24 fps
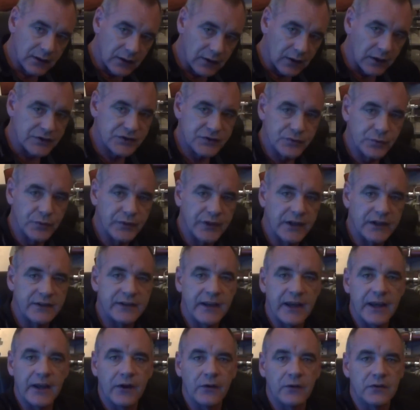I saw that
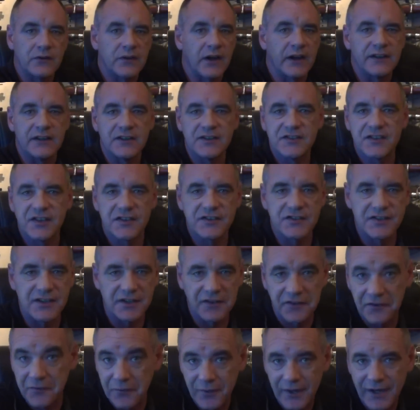dagger in
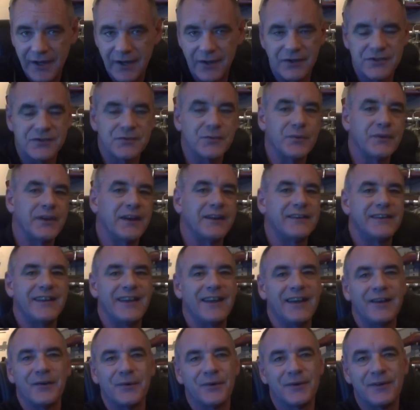1963. I saw that
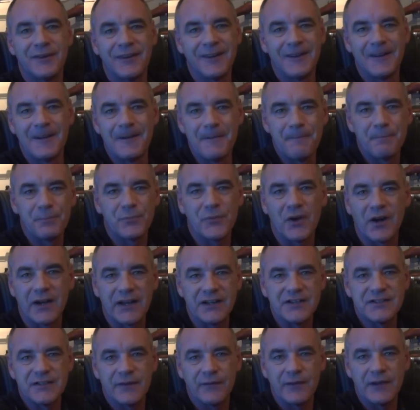dagger in
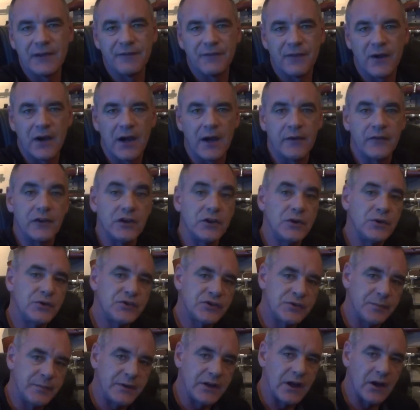1975. It
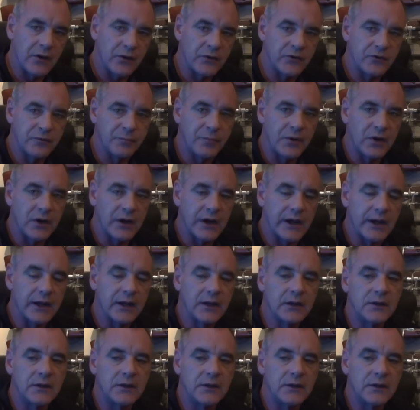used to be owned by.